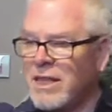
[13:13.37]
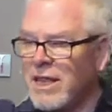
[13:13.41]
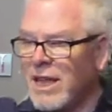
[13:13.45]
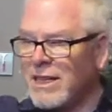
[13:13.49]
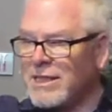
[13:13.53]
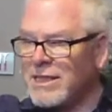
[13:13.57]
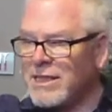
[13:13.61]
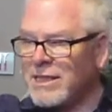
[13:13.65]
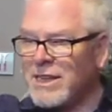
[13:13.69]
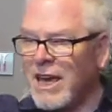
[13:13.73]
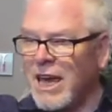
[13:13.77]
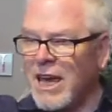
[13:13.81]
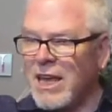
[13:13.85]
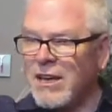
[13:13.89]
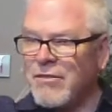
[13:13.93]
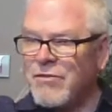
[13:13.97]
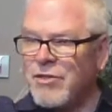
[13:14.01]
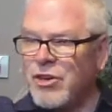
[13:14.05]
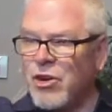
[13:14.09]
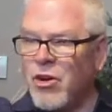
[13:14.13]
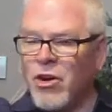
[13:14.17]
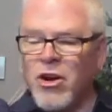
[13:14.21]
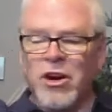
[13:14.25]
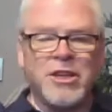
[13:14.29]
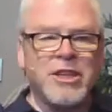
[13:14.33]
that skein of
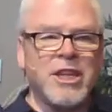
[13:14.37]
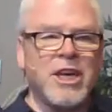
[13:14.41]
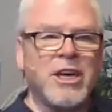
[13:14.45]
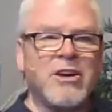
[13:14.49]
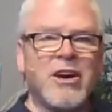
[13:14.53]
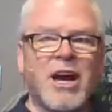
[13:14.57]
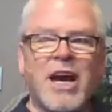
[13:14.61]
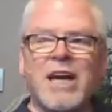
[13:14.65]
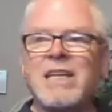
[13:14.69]
yarn there?